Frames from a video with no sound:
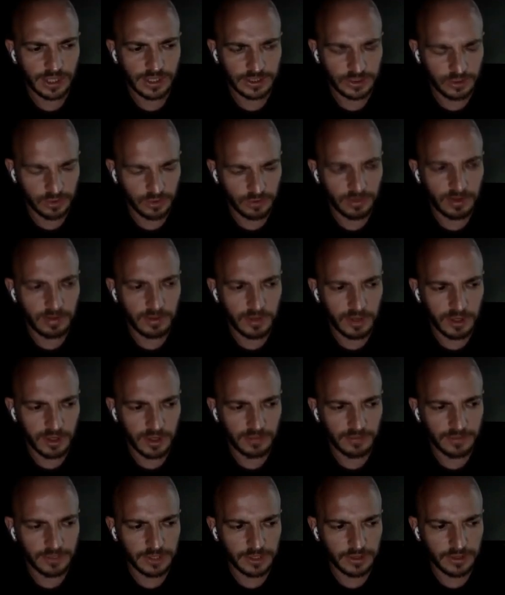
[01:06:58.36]
told my
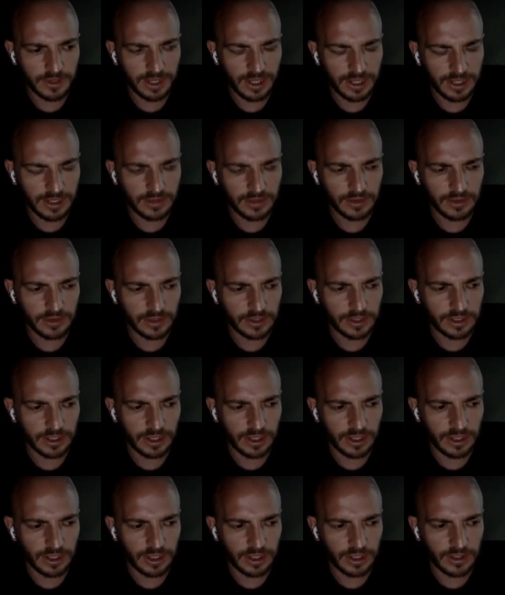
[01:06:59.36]
mom, hey, look,
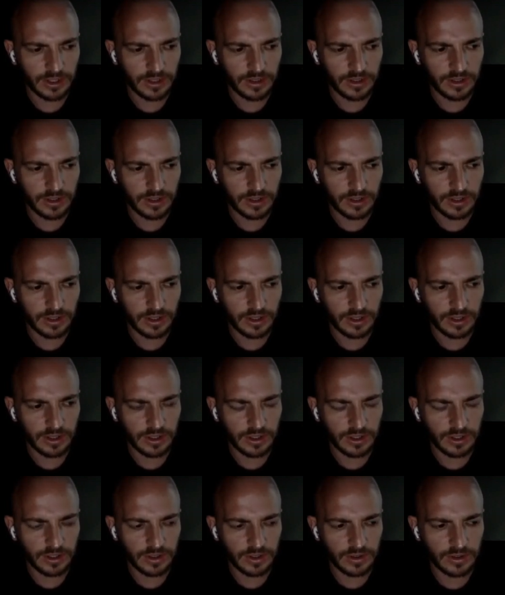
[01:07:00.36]
I
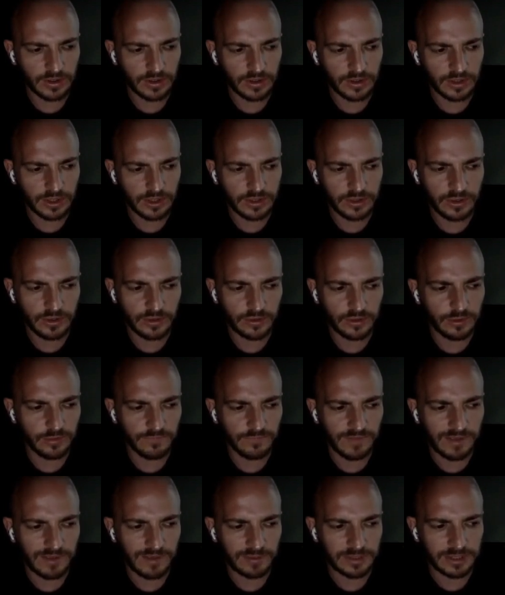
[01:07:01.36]
don't know
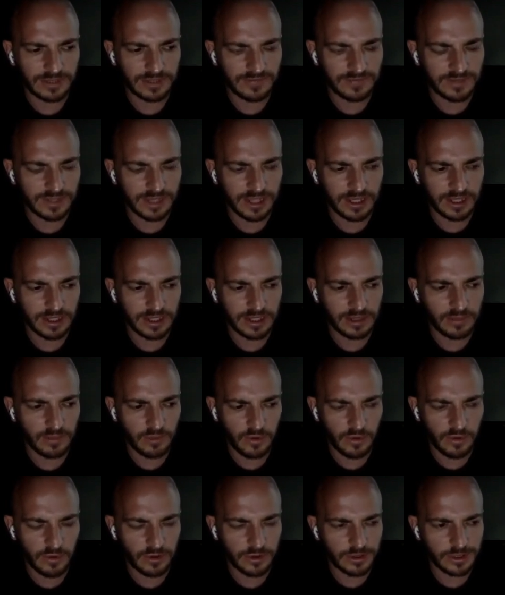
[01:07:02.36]
if I believe in that
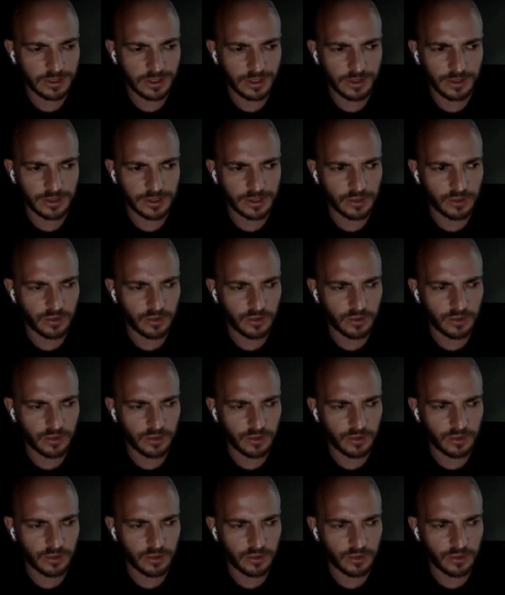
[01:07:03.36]
anymore. There's all these